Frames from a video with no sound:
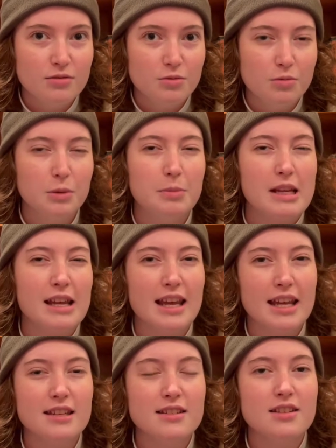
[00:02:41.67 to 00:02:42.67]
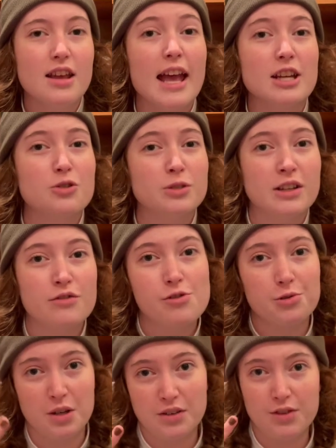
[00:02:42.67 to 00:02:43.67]
would be a hit, and you only have
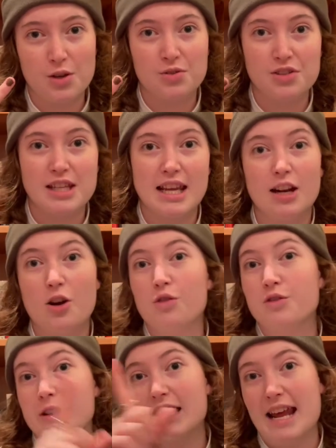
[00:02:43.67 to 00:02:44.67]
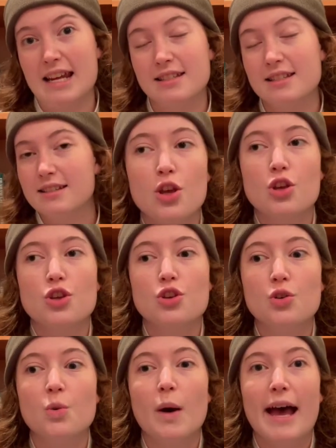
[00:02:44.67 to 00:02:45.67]
3 of those to get it over the net.
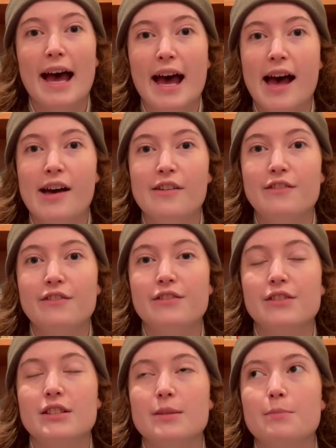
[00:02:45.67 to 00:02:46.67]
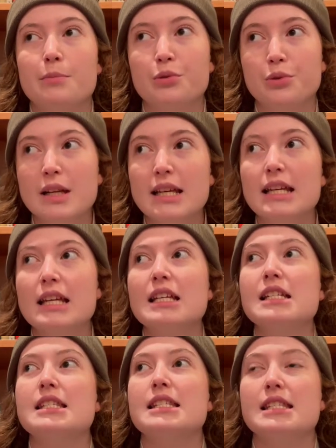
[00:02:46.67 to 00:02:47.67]
You have some
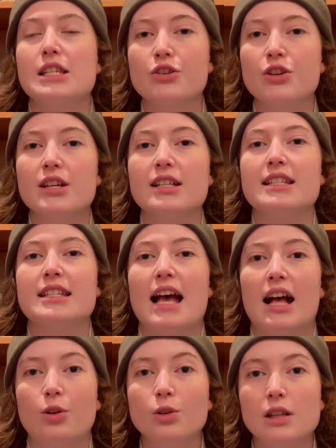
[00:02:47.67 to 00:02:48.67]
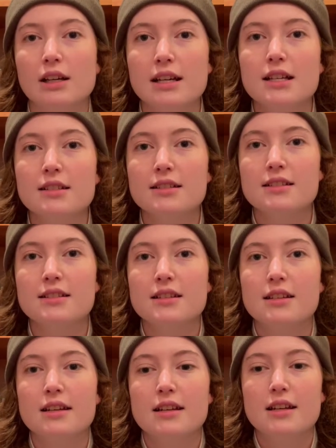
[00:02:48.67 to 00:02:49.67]
pretty serious outlines
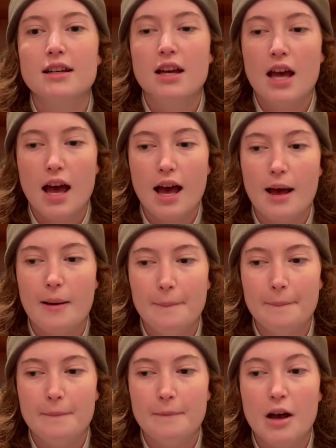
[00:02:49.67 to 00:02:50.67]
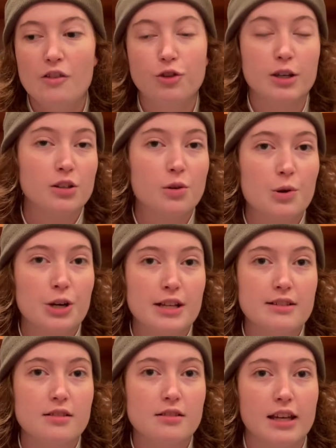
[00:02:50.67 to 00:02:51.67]
of where the court
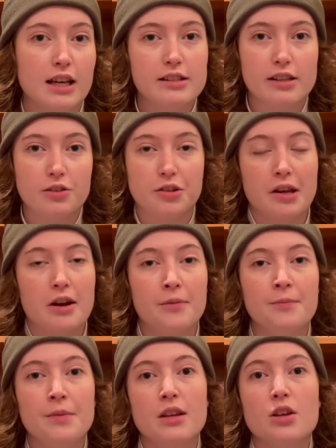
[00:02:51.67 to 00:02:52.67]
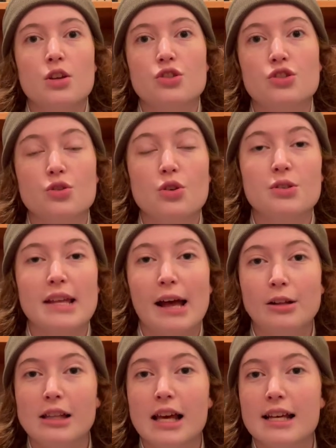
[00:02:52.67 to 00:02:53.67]
is, like I said earlier. So those
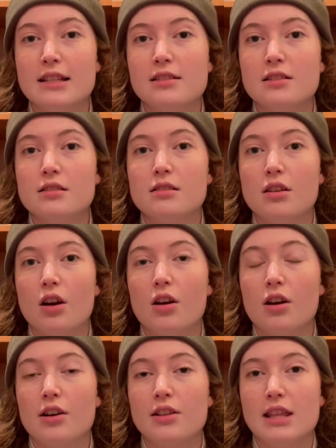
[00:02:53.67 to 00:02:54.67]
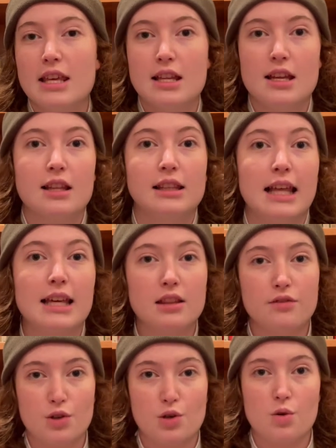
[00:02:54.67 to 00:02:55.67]
outlines are the length
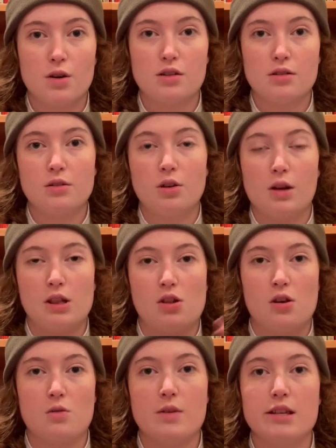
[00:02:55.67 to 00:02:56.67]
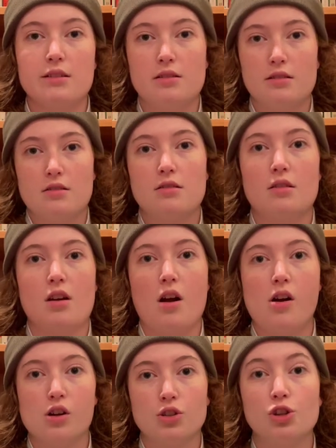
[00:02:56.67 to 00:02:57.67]
of the court going long ways,
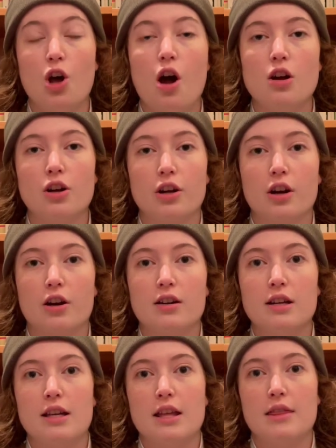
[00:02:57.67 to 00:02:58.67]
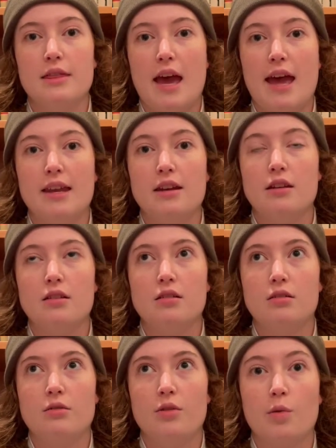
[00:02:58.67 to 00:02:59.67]
are longer than
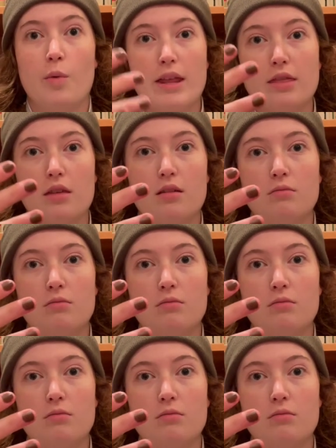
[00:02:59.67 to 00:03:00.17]
the width.